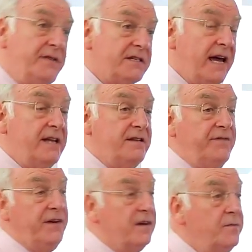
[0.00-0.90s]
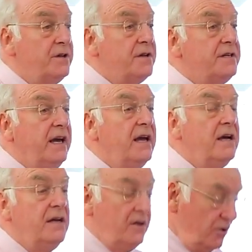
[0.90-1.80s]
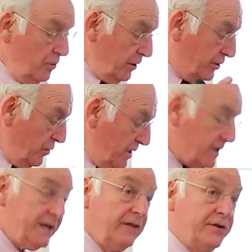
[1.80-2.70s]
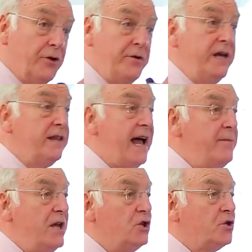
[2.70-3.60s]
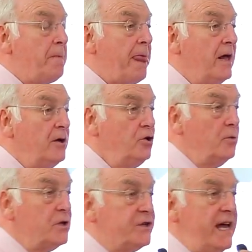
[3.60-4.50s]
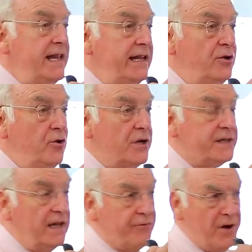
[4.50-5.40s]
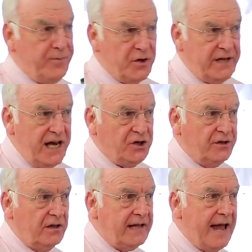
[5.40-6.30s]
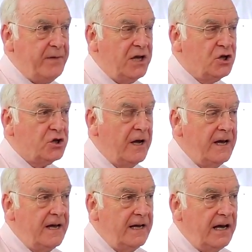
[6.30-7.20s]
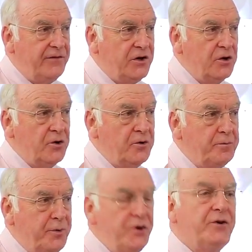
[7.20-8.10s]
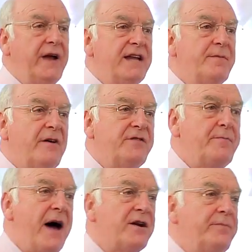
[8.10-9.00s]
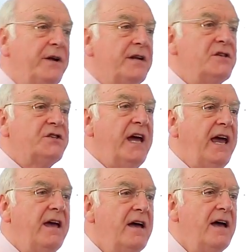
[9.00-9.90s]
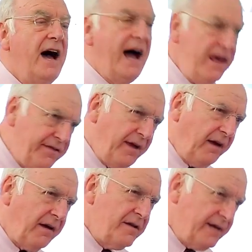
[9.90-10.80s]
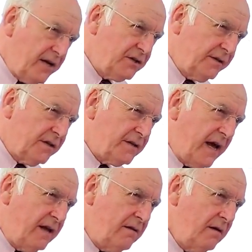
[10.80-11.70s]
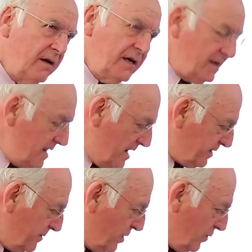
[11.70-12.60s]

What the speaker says: in the scientific community, you will do yourself career damage. You will certainly do yourself reputational damage if you put your head above the parapet and say, I think intelligent design is an argument